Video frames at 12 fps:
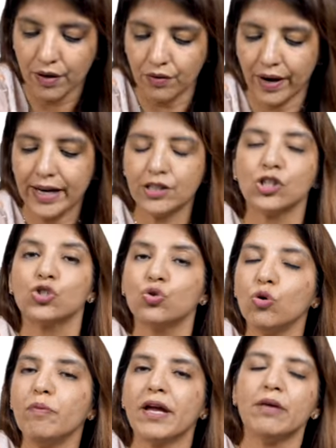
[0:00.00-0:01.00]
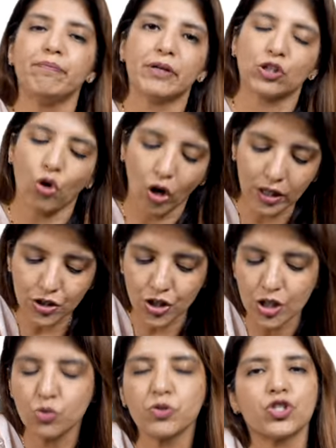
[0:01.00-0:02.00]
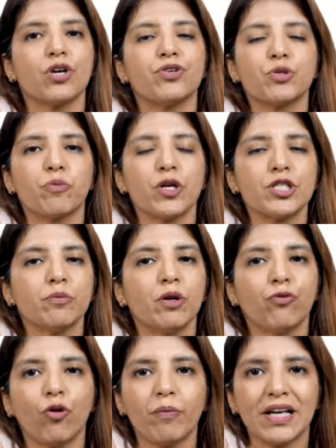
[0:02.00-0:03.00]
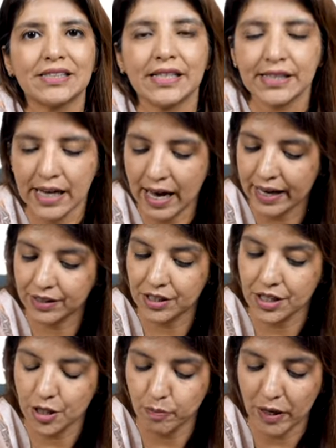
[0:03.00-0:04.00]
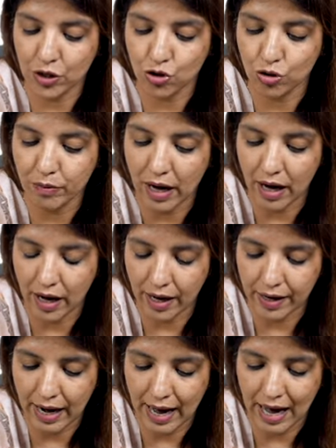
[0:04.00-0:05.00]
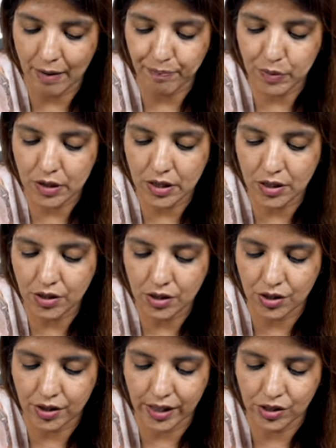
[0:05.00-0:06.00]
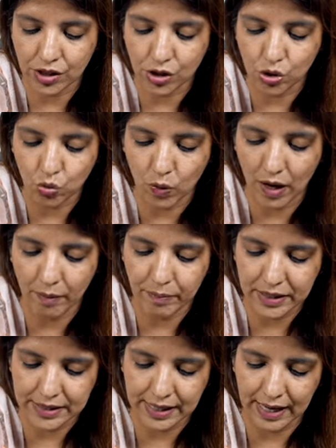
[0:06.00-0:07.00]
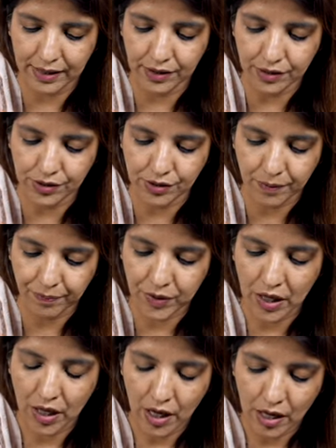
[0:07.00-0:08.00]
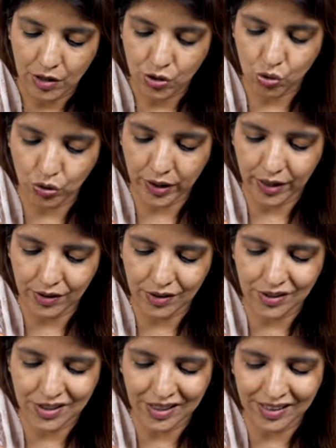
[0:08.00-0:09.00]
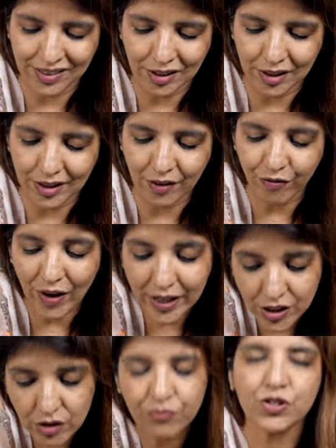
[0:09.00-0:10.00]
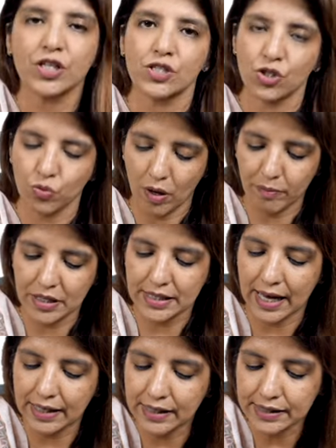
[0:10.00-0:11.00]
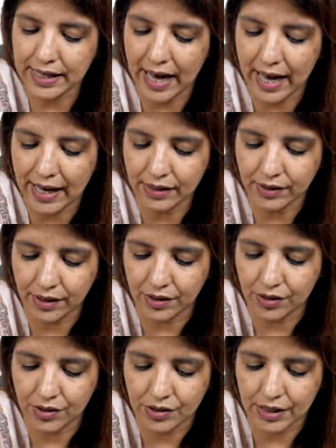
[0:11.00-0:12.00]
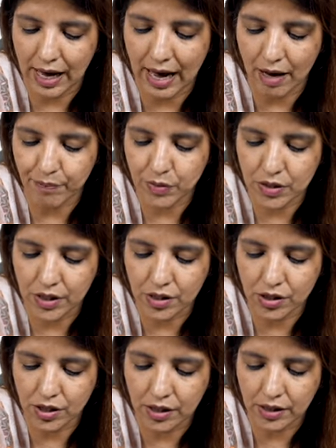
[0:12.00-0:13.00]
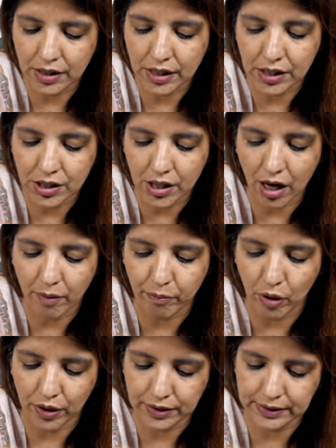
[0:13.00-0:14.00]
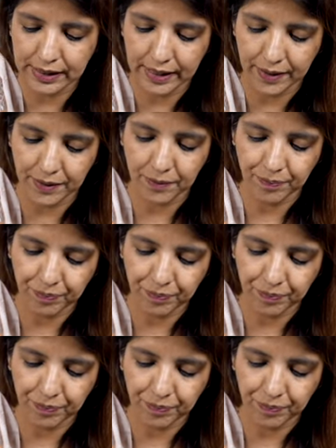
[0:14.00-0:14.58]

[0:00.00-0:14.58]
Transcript: Right, the two main pathologies which are responsible for placenta accreta spectrum are absent decidua basalis. So there is uh, the defective decidua basalis and there is absent Nitabuch's layer.